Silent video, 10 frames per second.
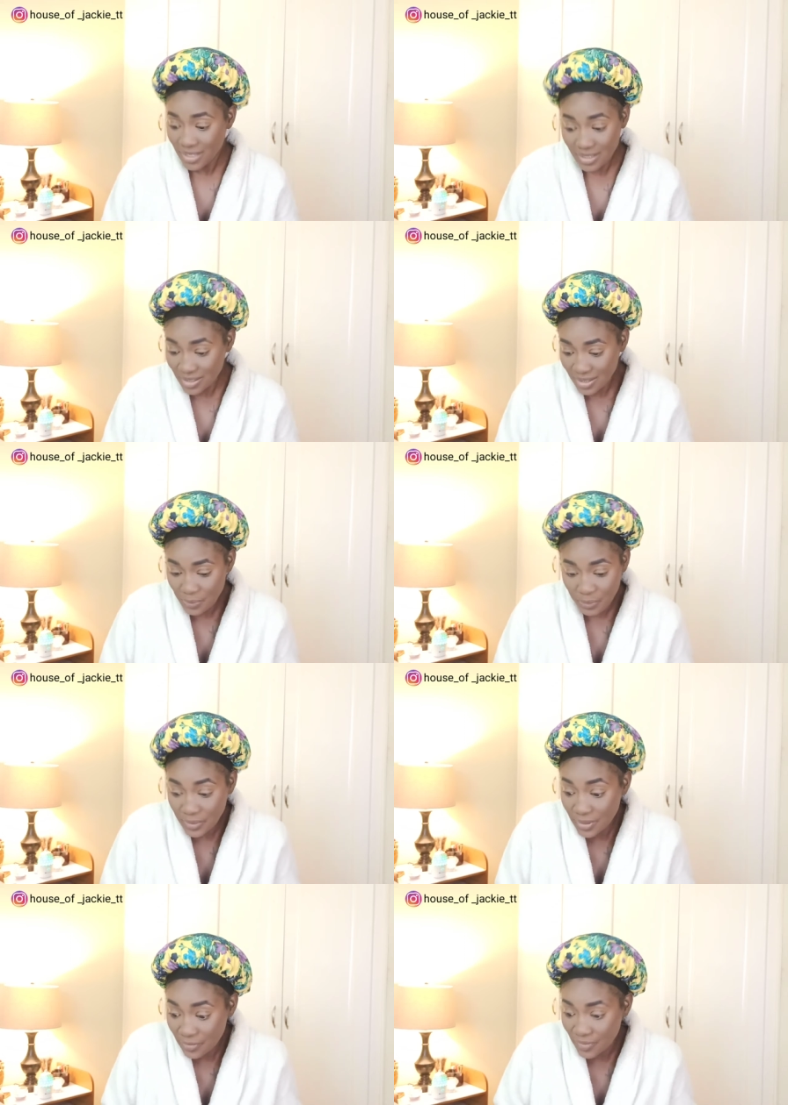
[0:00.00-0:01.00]
This is
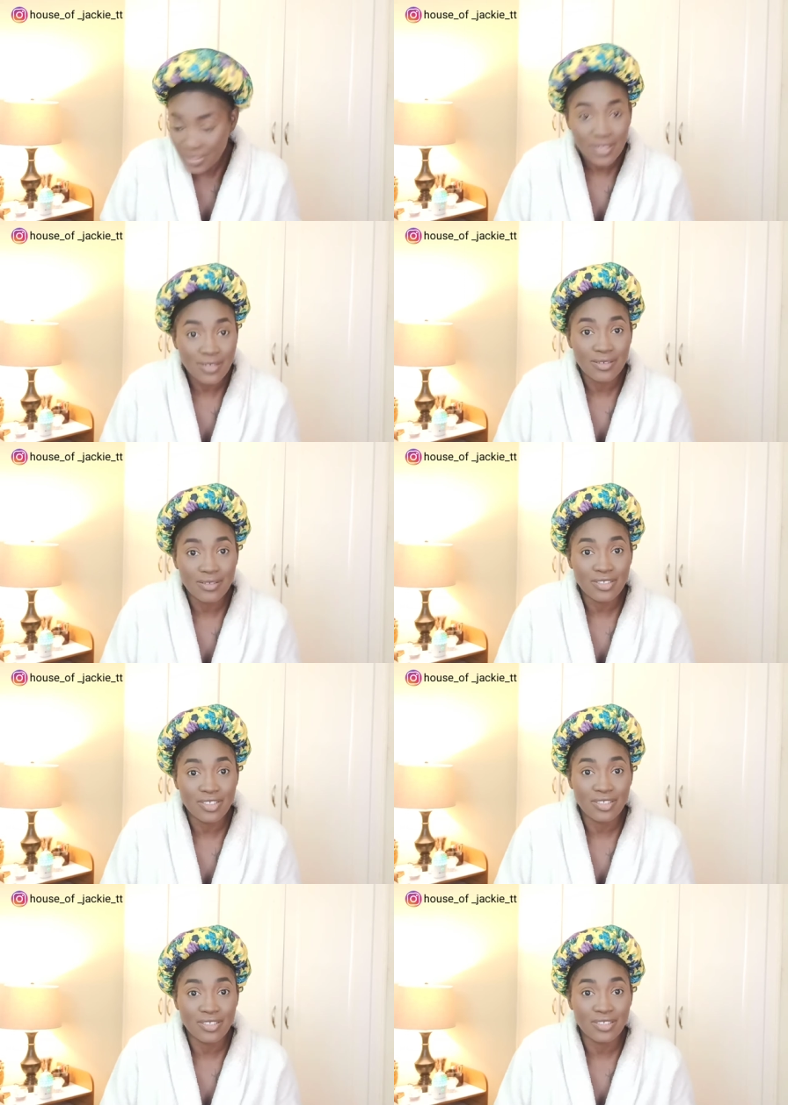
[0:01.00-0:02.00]
the perfect
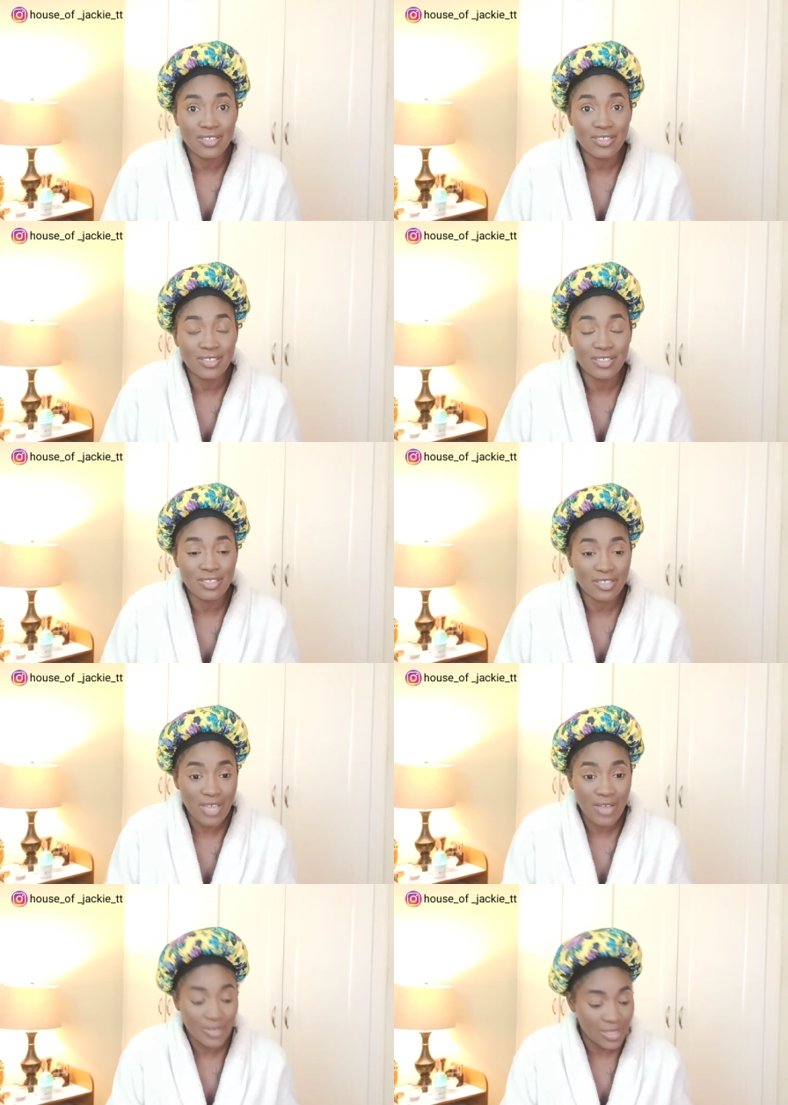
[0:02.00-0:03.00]

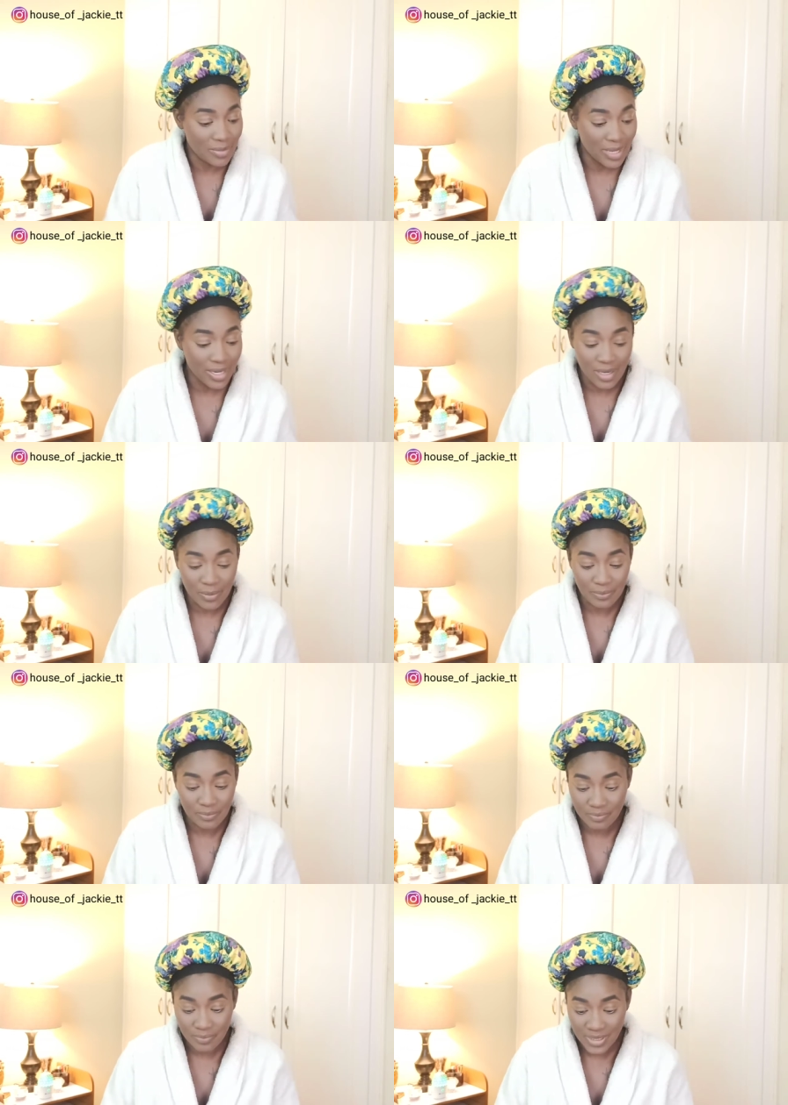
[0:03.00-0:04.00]
traveling
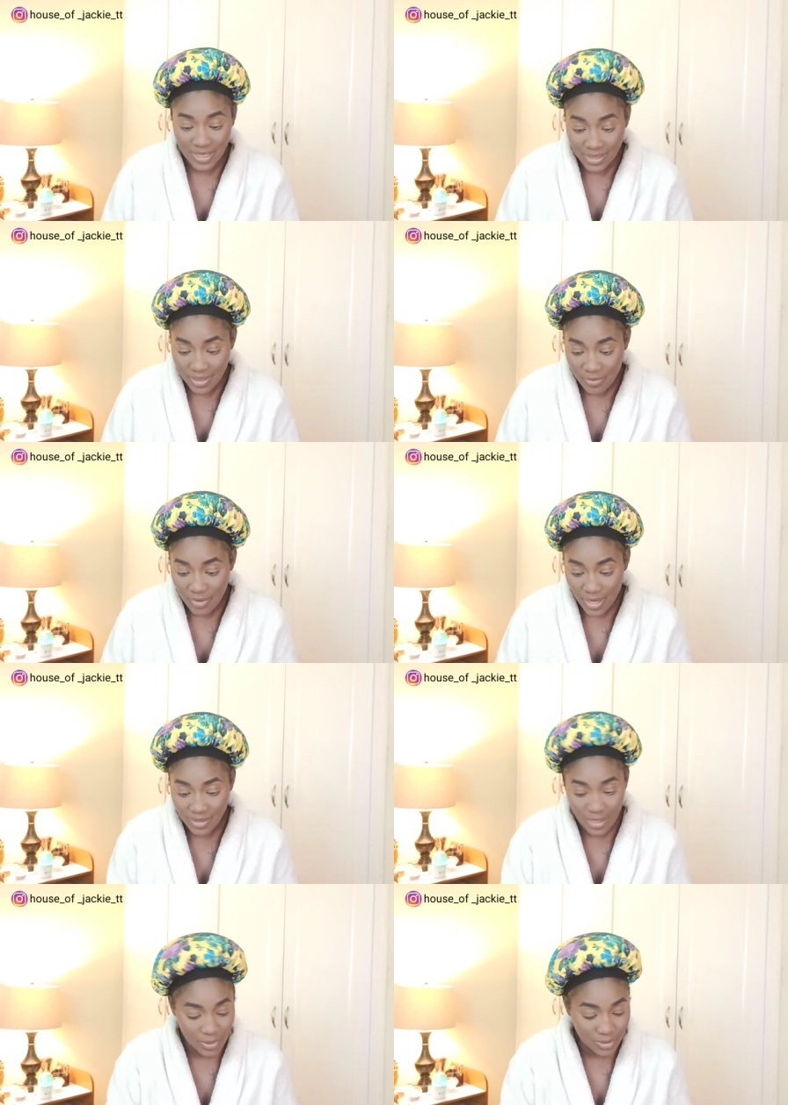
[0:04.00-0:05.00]
makeup set up
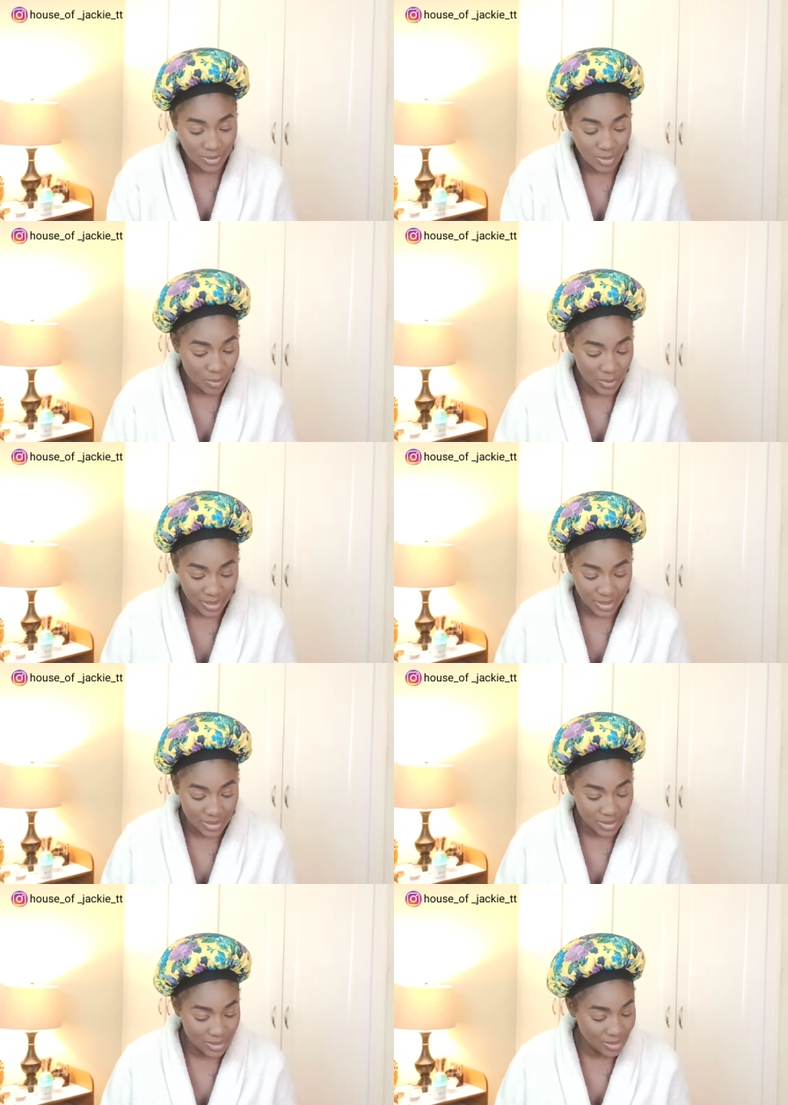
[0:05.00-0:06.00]
right about now
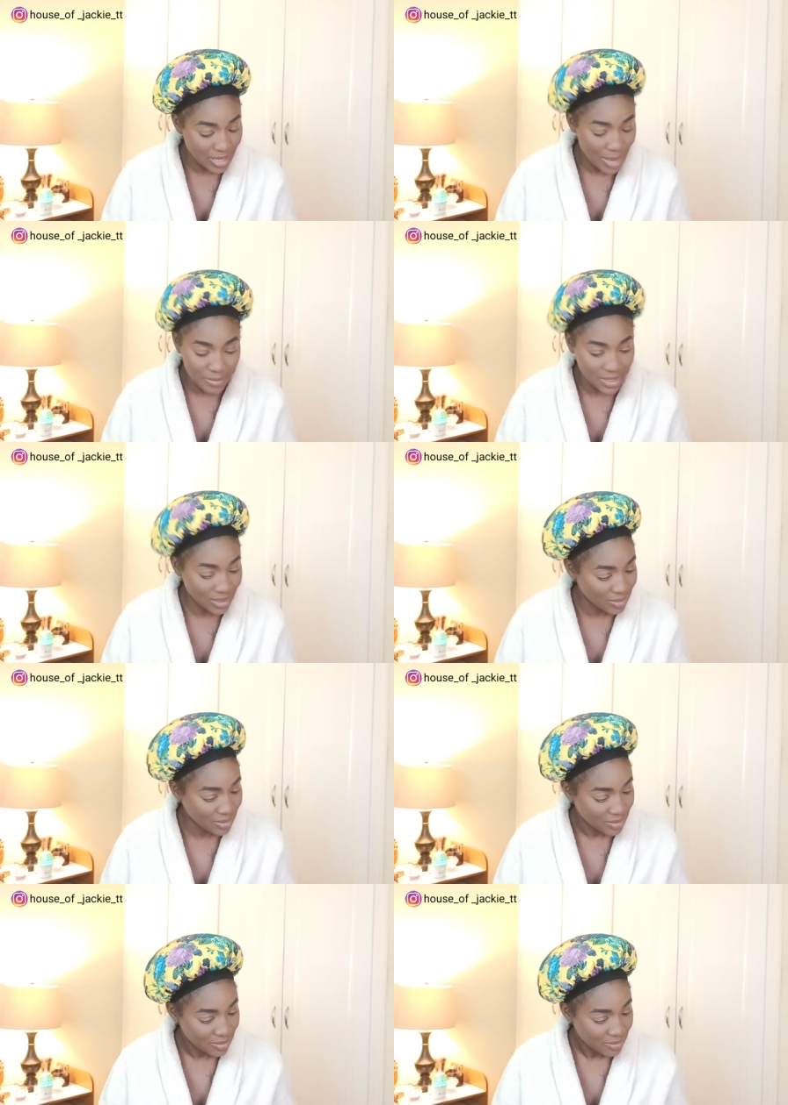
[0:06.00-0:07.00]
because I
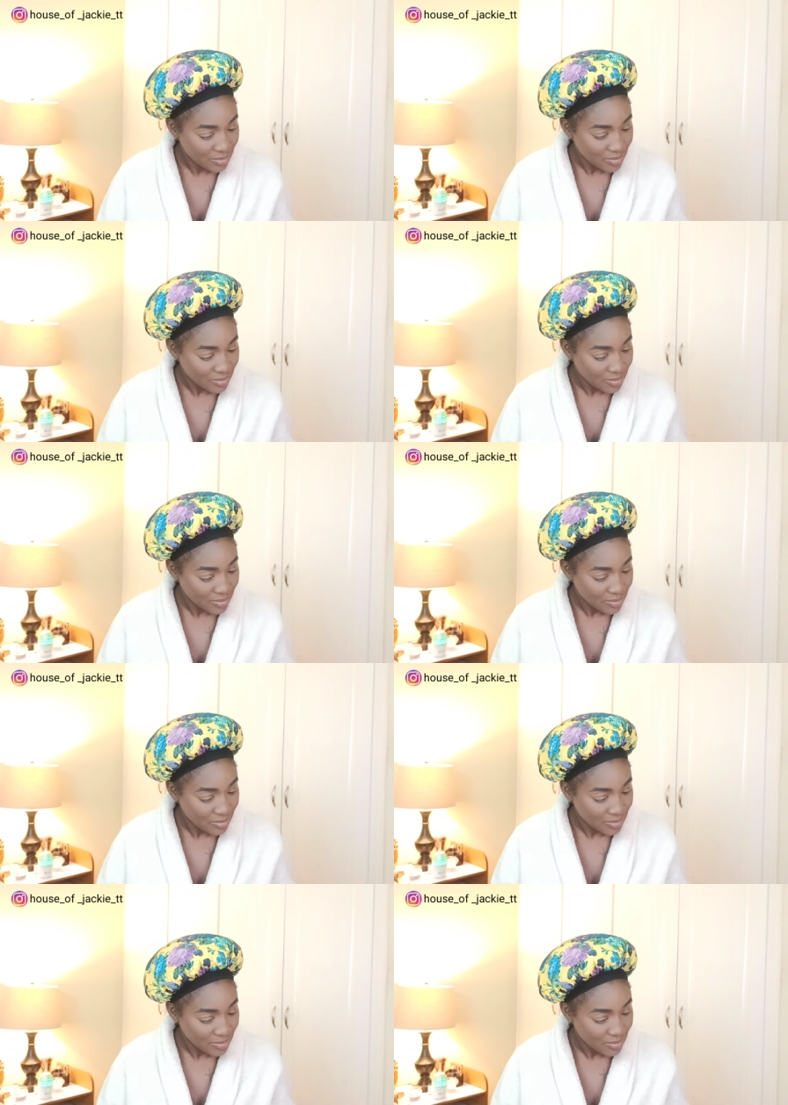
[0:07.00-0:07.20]
mean